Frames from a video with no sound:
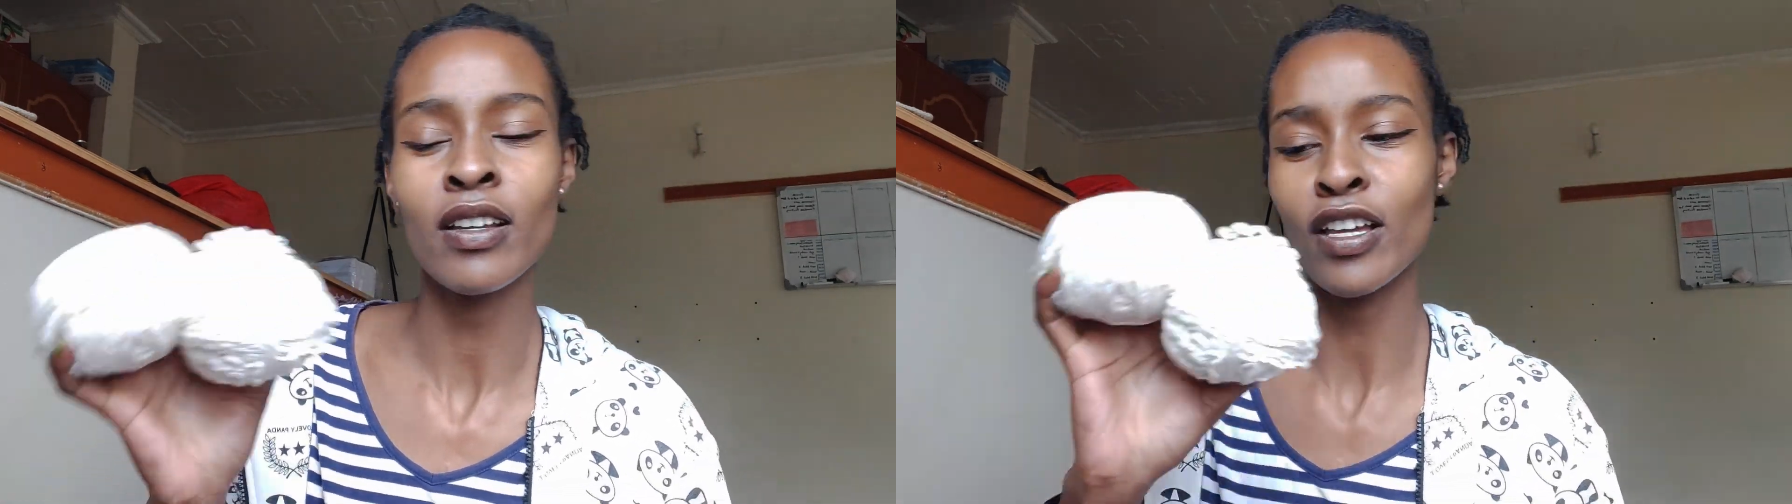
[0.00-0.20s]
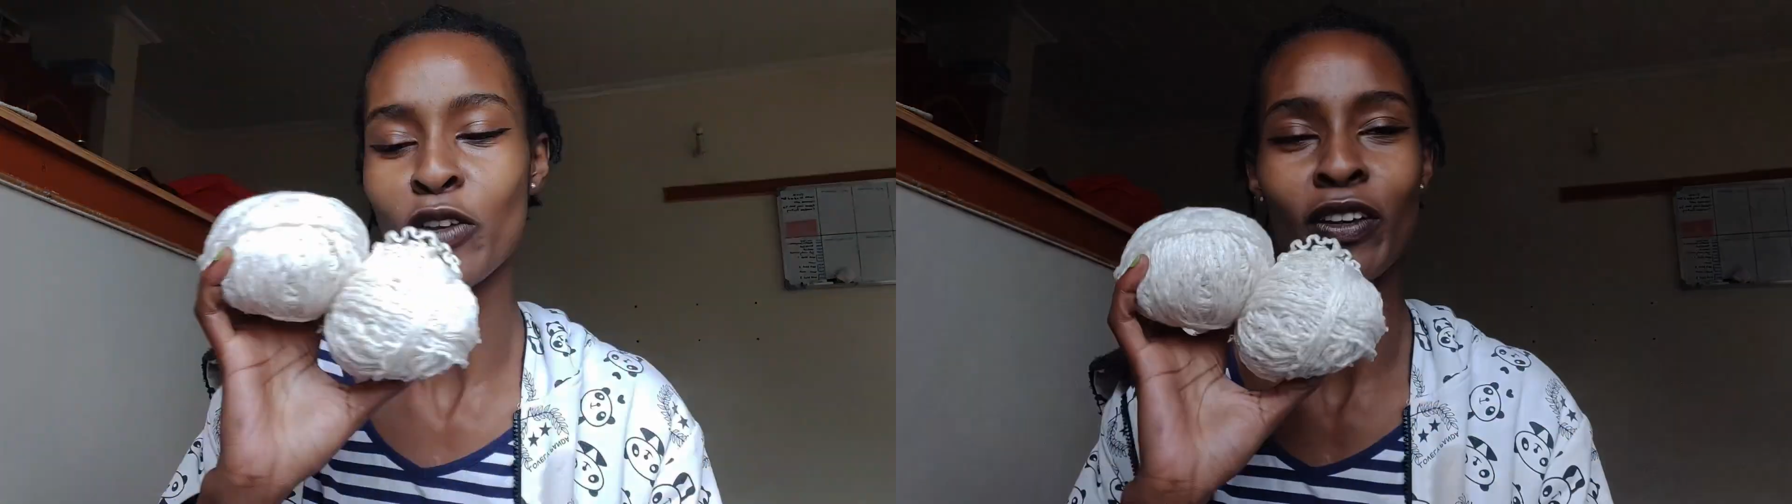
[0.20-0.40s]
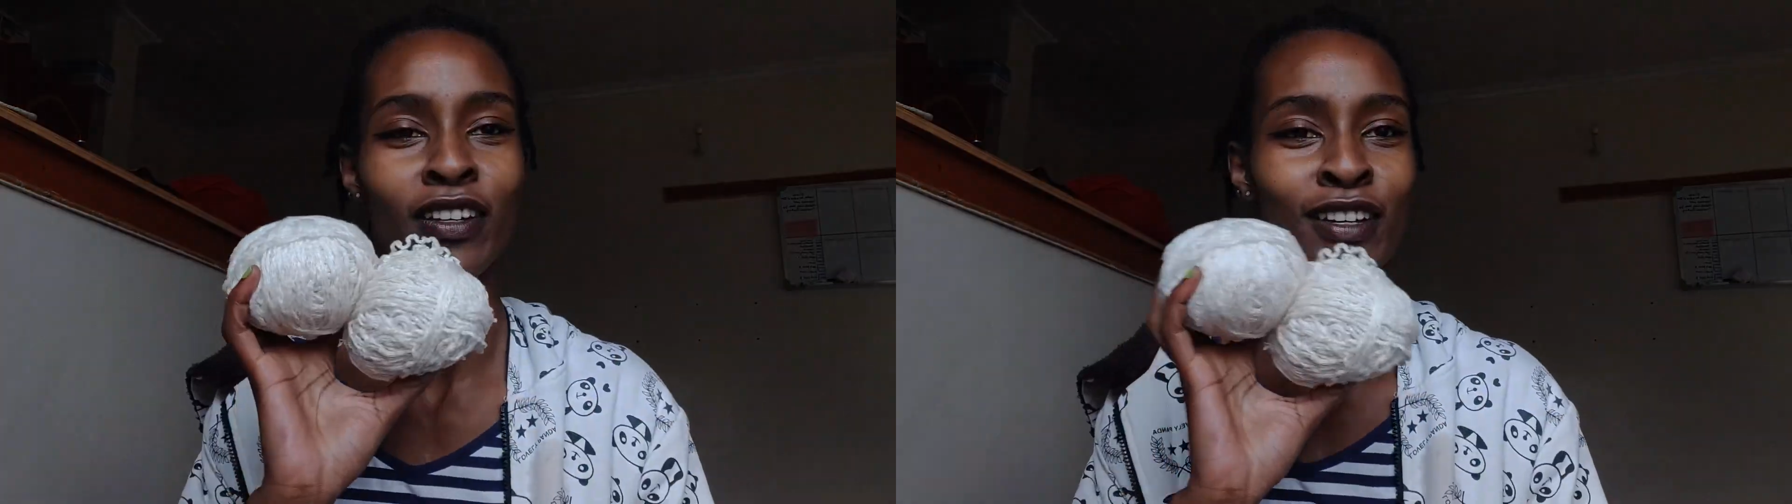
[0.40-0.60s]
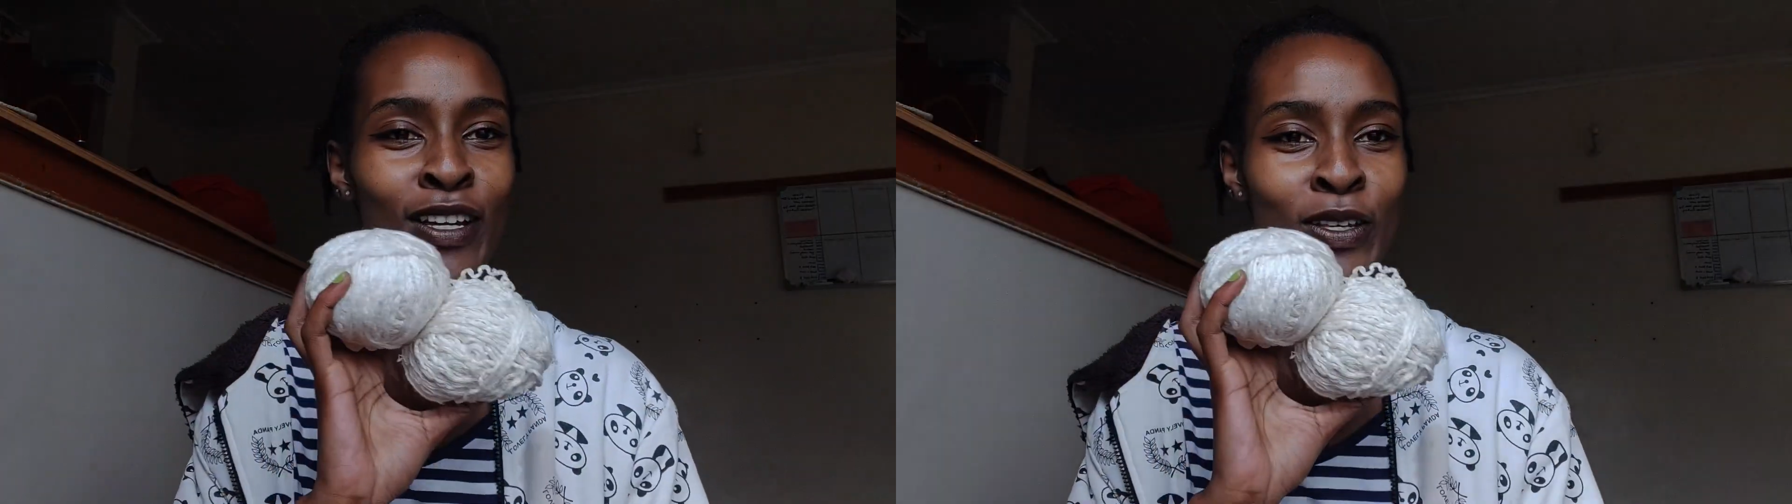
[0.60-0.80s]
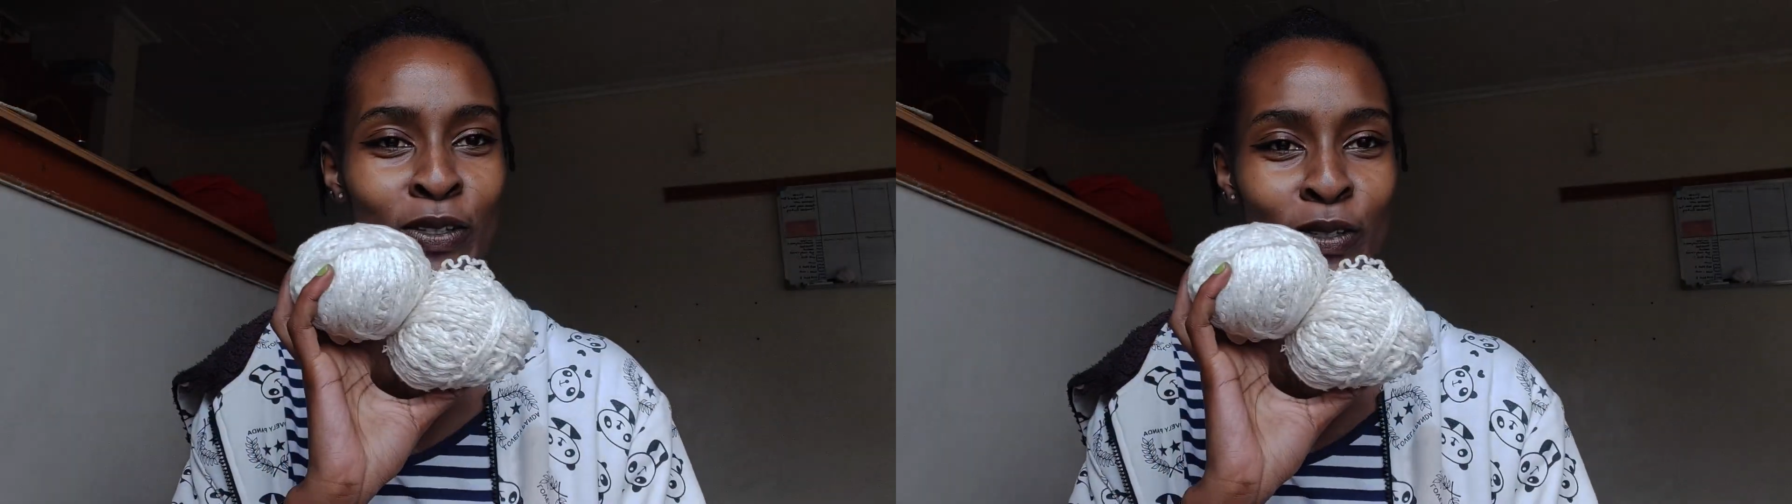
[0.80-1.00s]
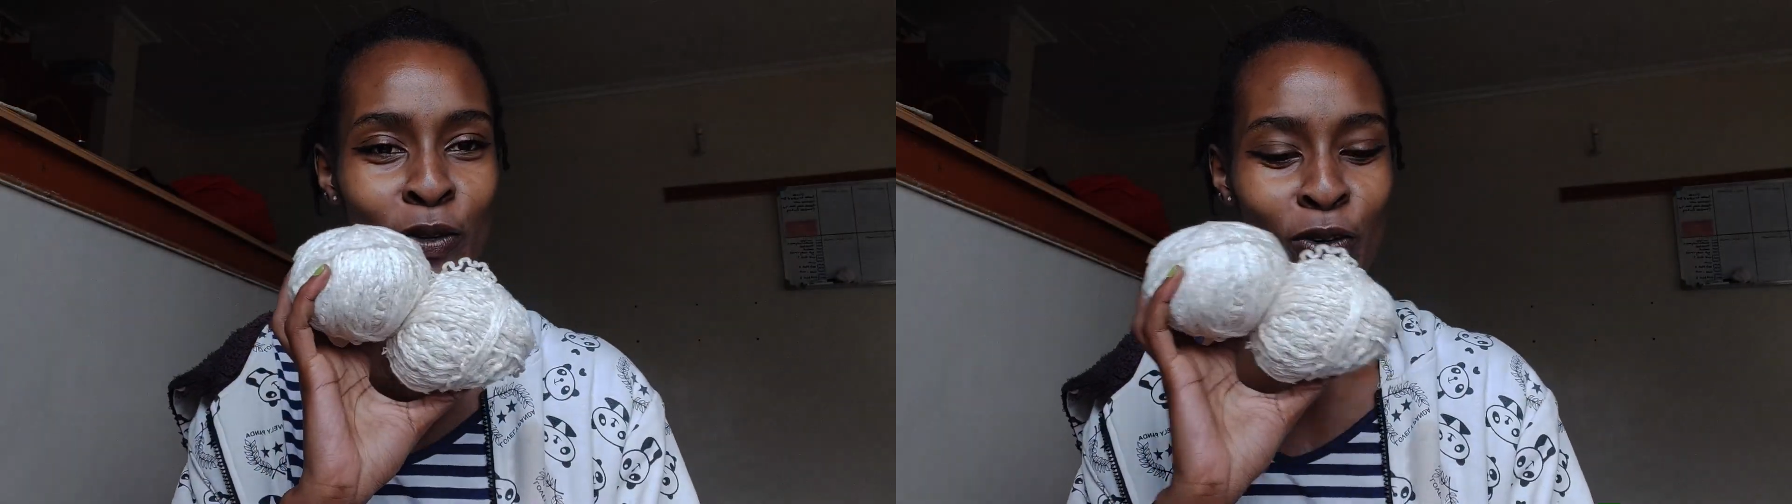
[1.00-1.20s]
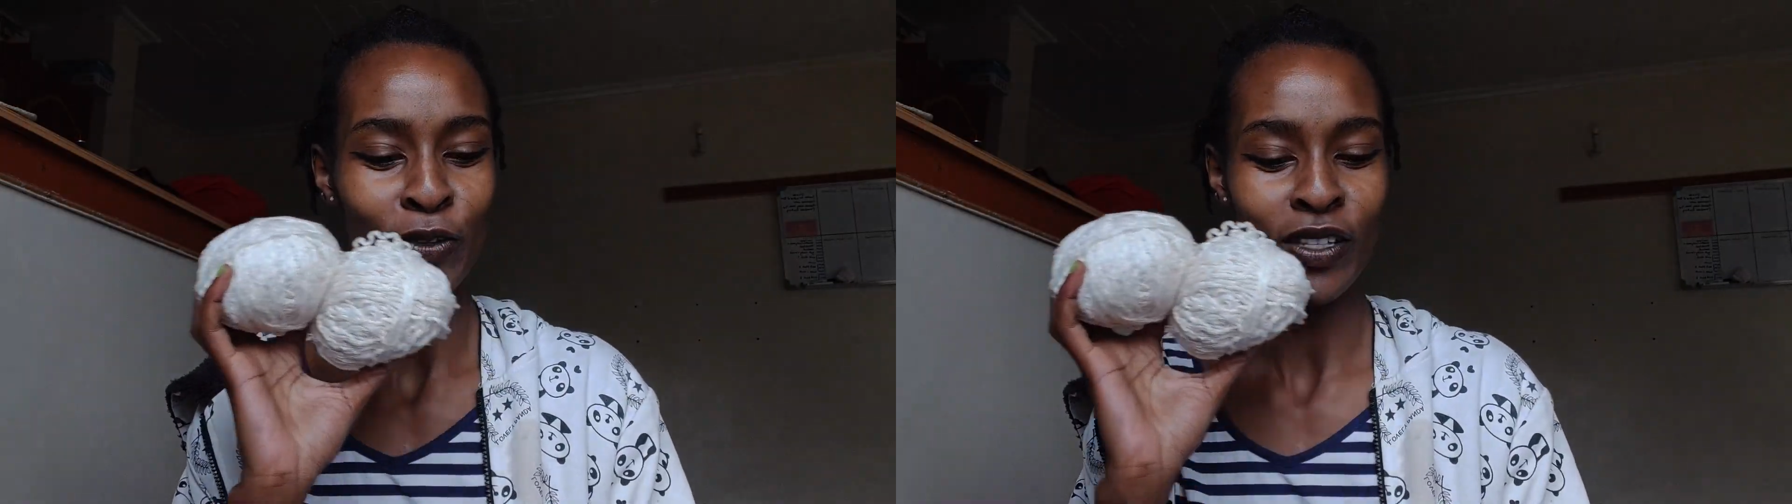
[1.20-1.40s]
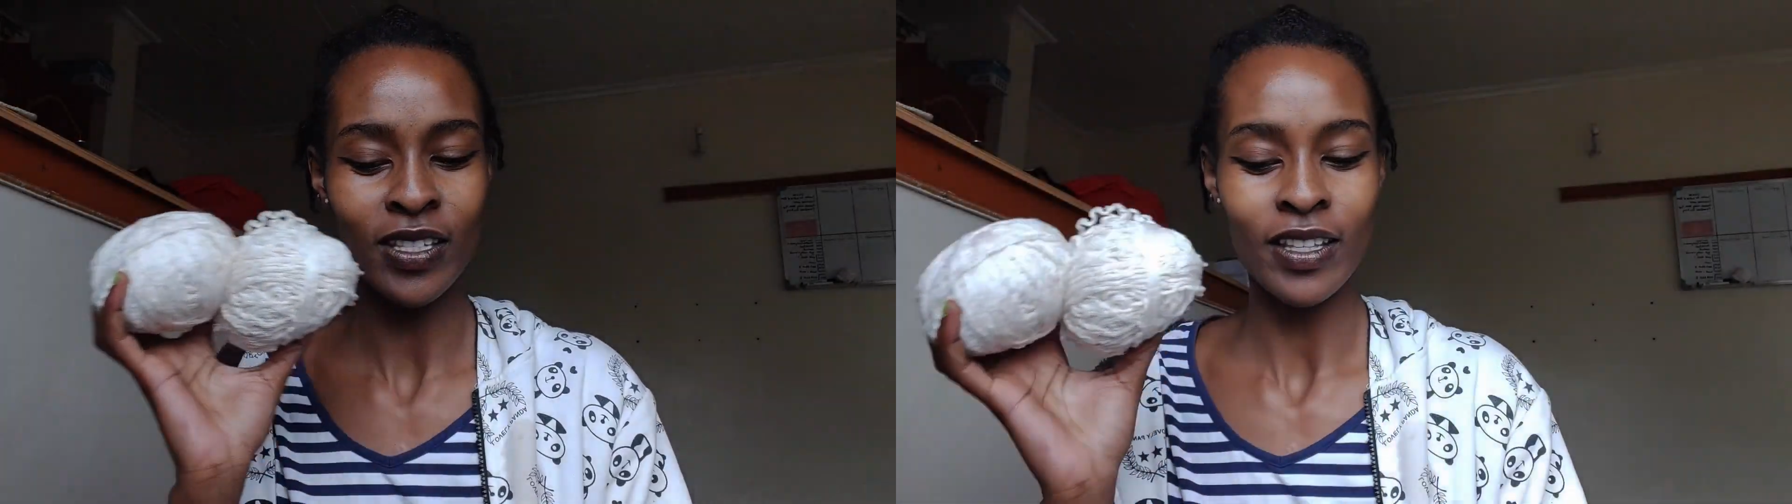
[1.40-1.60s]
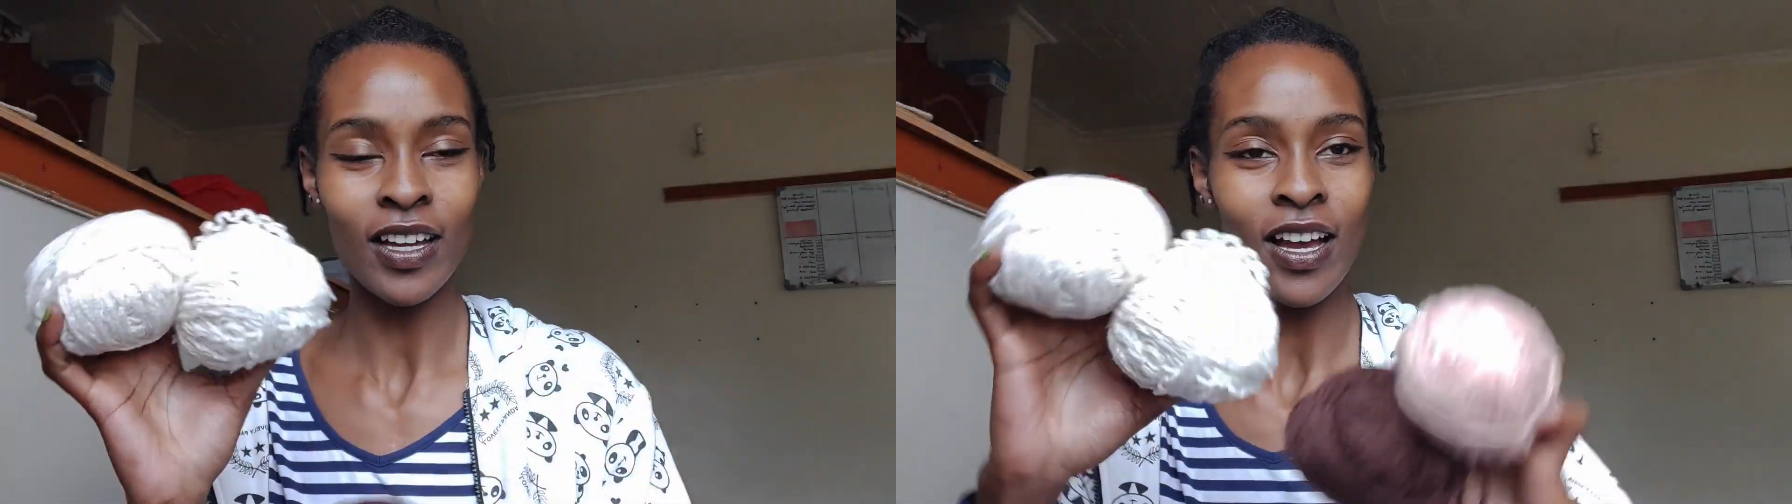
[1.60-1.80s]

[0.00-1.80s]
Anyway, so these are the